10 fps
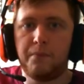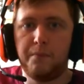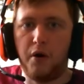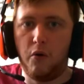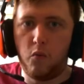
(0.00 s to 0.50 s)

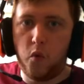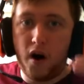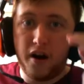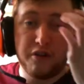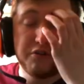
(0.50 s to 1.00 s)
but
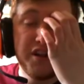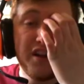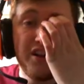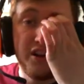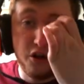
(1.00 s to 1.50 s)
wild
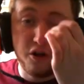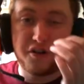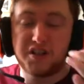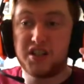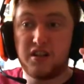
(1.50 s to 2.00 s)

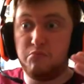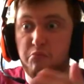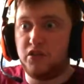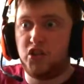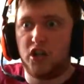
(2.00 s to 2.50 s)
looks
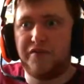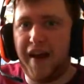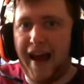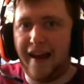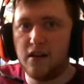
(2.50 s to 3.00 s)
just
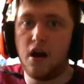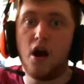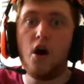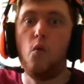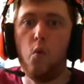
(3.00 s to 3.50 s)
that,
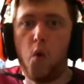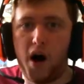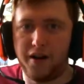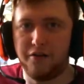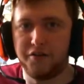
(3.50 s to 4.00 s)

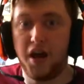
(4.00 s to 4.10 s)
wild.